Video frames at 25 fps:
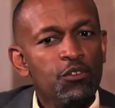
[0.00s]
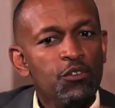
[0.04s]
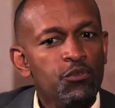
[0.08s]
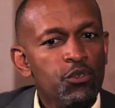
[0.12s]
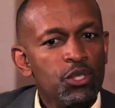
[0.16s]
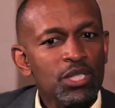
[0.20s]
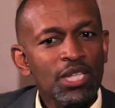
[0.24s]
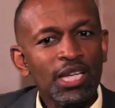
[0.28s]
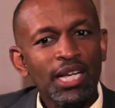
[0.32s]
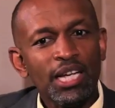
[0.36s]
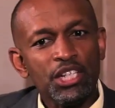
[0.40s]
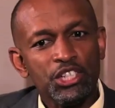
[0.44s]
If
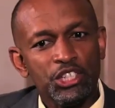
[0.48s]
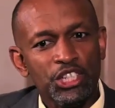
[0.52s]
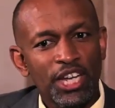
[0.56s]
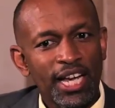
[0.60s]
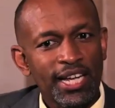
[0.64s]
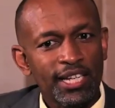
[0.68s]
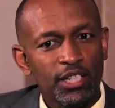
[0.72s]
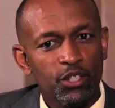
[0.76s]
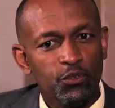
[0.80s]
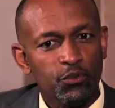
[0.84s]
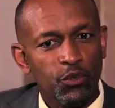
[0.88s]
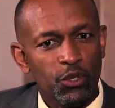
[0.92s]
you take a
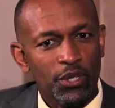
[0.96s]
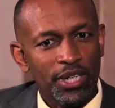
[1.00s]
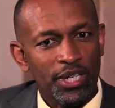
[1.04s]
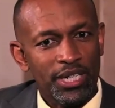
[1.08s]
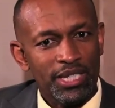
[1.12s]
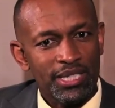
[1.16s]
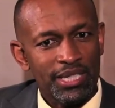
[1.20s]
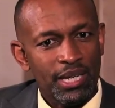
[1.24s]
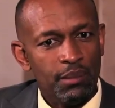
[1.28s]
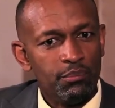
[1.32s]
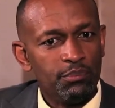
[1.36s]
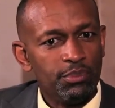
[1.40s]
child, for
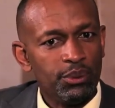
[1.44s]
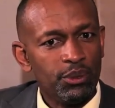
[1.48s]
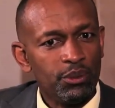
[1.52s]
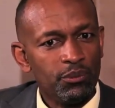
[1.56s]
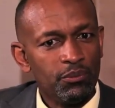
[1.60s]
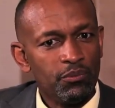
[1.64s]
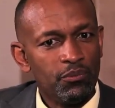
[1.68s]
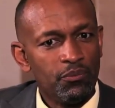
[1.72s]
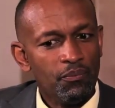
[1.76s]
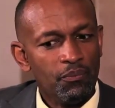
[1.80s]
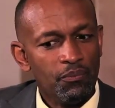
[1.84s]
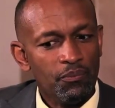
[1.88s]
example,
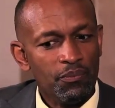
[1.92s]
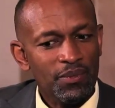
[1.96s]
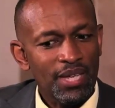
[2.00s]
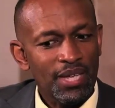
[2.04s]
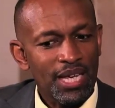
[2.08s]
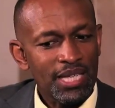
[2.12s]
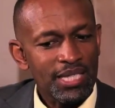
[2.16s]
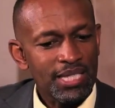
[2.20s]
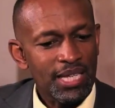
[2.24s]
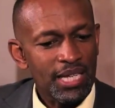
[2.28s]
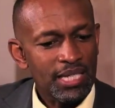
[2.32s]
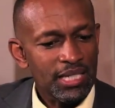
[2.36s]

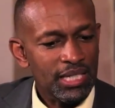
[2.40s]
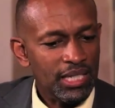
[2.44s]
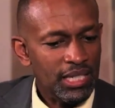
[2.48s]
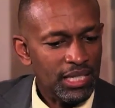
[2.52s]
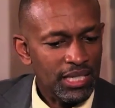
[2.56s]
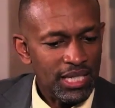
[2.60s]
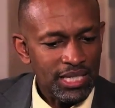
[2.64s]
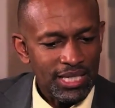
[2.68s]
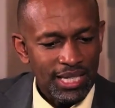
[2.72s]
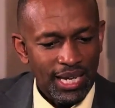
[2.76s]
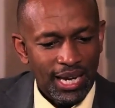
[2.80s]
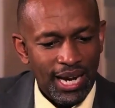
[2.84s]
there's
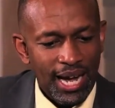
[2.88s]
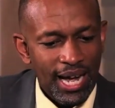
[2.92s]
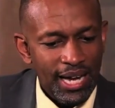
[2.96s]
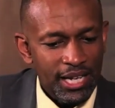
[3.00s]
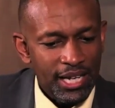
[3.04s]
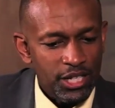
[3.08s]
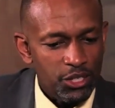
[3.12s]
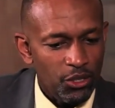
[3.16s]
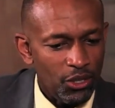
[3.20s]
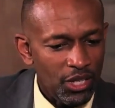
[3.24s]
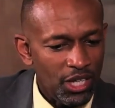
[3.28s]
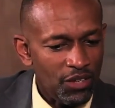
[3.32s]
a
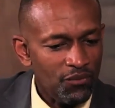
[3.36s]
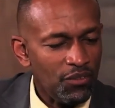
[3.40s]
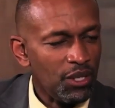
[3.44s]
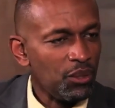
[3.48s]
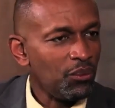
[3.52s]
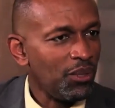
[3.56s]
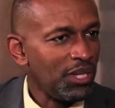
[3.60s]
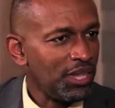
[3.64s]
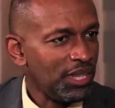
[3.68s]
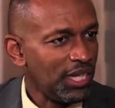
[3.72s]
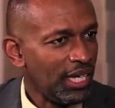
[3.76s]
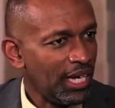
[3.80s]
card you're
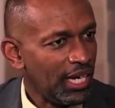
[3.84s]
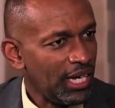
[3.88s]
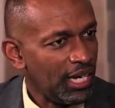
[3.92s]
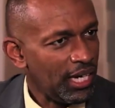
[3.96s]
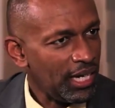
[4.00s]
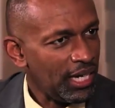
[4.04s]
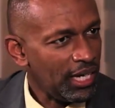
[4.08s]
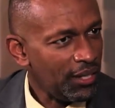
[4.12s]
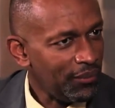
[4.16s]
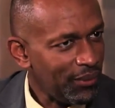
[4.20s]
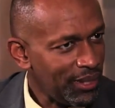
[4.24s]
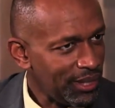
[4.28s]
given when
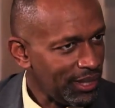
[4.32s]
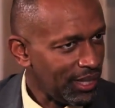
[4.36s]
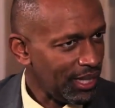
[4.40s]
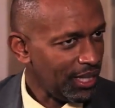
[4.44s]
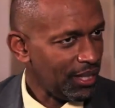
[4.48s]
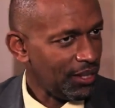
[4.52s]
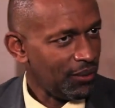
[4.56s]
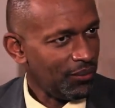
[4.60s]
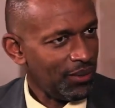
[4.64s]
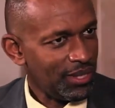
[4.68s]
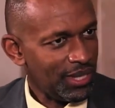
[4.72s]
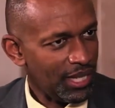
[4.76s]

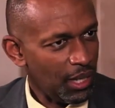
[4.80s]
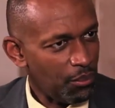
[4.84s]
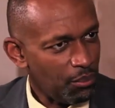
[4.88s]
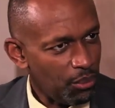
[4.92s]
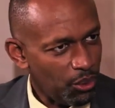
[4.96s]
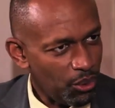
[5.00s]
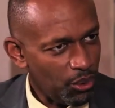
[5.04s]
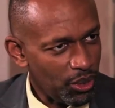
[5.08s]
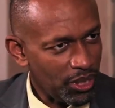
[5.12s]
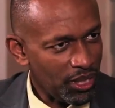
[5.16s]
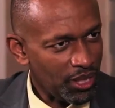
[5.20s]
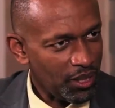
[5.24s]
they're
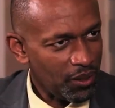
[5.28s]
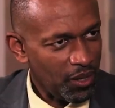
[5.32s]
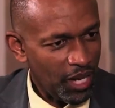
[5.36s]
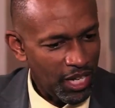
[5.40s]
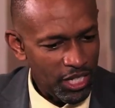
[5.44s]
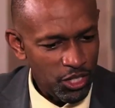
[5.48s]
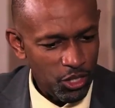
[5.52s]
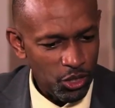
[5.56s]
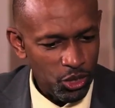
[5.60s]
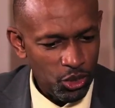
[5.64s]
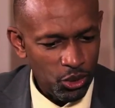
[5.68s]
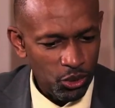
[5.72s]
born,
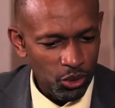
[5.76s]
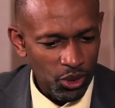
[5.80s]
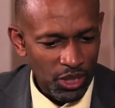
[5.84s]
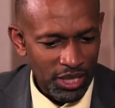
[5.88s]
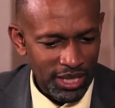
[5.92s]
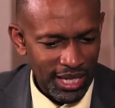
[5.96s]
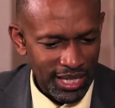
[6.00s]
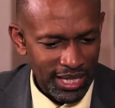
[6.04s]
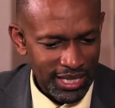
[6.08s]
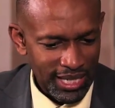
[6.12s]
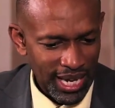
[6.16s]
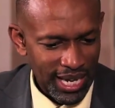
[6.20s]
and you're
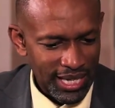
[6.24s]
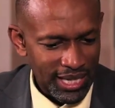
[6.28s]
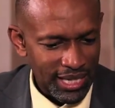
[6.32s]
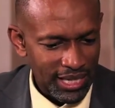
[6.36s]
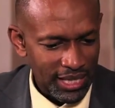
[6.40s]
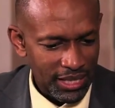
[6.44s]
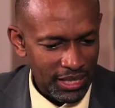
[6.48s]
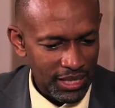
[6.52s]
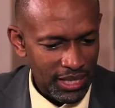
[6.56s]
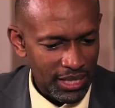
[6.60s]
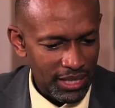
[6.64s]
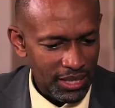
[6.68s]
told that at
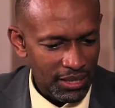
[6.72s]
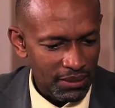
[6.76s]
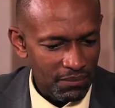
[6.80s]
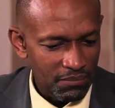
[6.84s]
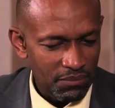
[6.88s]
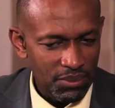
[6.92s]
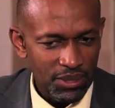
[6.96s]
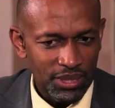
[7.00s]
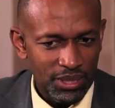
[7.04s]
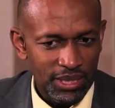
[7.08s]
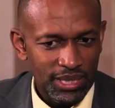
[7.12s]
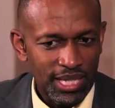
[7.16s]

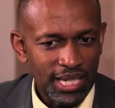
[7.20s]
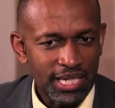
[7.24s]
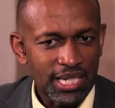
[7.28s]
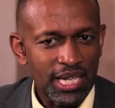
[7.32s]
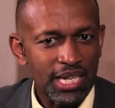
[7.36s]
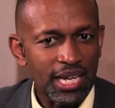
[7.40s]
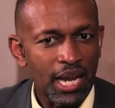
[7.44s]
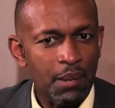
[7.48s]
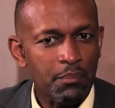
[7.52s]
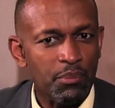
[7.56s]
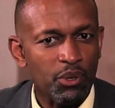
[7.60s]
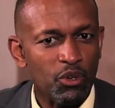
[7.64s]

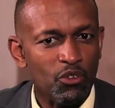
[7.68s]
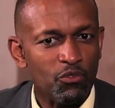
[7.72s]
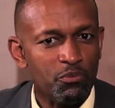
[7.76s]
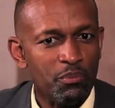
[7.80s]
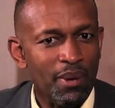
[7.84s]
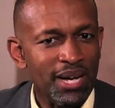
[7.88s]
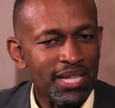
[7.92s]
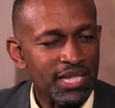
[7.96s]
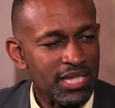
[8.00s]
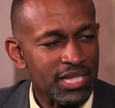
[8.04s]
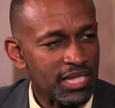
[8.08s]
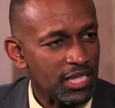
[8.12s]
certain number of
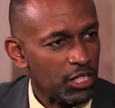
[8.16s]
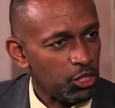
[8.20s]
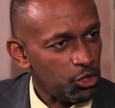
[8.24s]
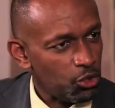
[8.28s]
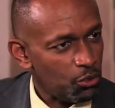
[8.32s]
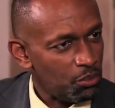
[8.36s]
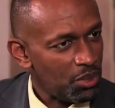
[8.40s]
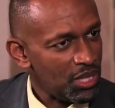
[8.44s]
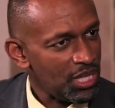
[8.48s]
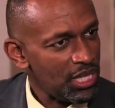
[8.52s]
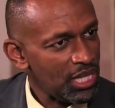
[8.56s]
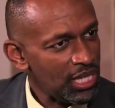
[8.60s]
months they
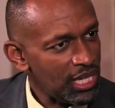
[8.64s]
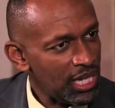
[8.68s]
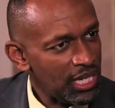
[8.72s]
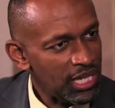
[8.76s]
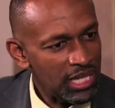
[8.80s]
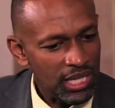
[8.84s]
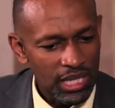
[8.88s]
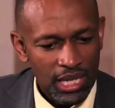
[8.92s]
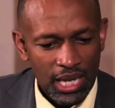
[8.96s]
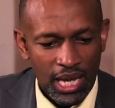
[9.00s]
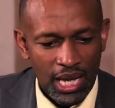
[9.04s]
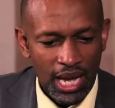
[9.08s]
should be seated,
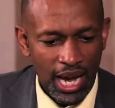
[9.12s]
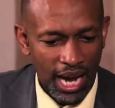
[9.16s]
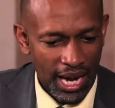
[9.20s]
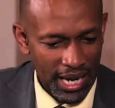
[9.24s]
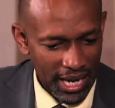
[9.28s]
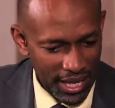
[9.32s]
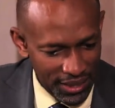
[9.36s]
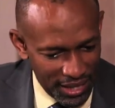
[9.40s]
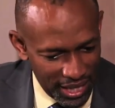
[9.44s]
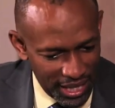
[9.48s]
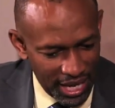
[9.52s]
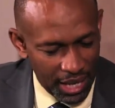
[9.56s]

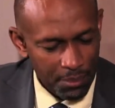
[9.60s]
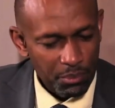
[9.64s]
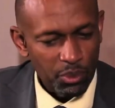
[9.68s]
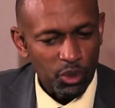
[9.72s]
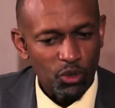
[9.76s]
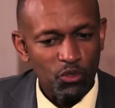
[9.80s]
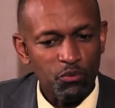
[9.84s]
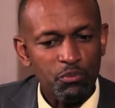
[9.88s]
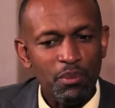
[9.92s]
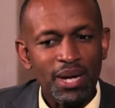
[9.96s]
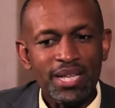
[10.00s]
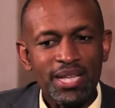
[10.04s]
another
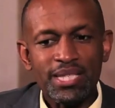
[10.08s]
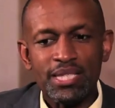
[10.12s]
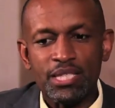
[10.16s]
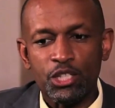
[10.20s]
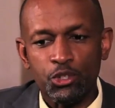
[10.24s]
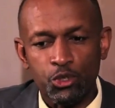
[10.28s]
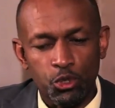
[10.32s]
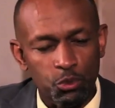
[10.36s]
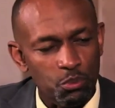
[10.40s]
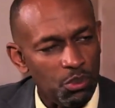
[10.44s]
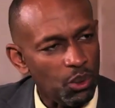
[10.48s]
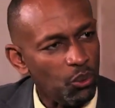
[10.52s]
number of months they
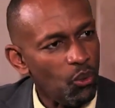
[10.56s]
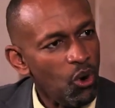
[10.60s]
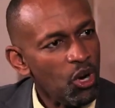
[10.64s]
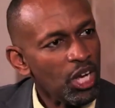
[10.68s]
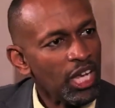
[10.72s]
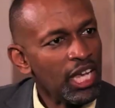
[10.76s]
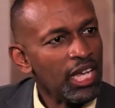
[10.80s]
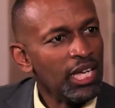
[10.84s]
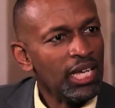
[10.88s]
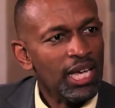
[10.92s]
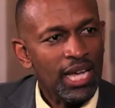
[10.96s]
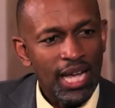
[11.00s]
should be
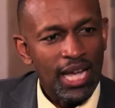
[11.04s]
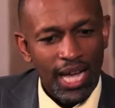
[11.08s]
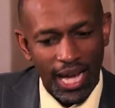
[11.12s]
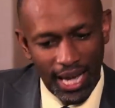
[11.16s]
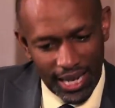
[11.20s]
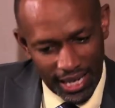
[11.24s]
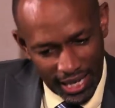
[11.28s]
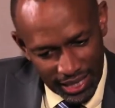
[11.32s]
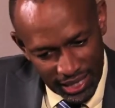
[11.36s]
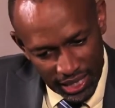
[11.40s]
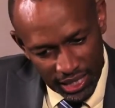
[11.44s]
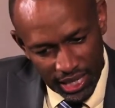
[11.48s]
walking,
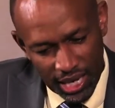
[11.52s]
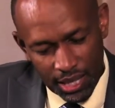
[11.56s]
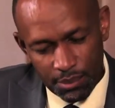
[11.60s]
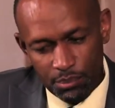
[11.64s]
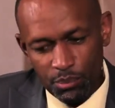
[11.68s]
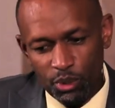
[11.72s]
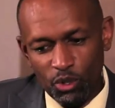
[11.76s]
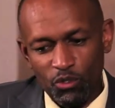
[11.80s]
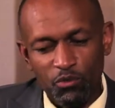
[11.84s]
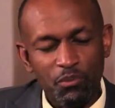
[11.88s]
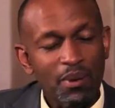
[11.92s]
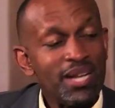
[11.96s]
another
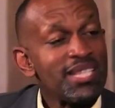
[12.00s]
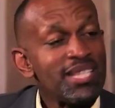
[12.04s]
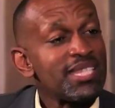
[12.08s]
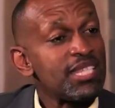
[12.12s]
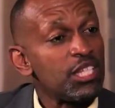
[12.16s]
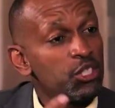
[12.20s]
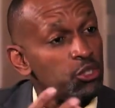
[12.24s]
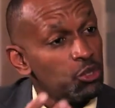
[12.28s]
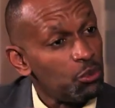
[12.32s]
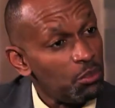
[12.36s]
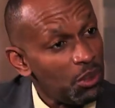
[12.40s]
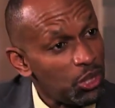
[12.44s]
number of months
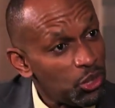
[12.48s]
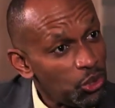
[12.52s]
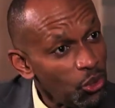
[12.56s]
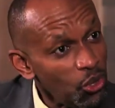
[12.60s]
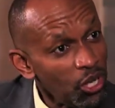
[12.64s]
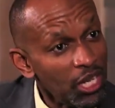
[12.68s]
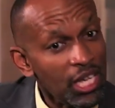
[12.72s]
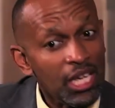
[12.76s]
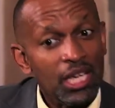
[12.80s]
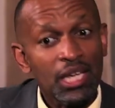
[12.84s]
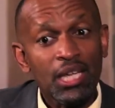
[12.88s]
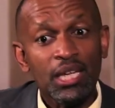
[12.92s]
they should be
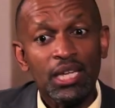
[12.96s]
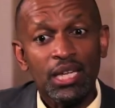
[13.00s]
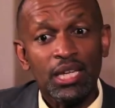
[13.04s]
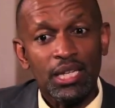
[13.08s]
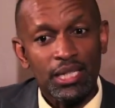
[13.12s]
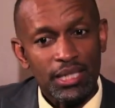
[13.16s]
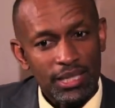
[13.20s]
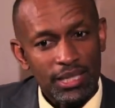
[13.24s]
talking.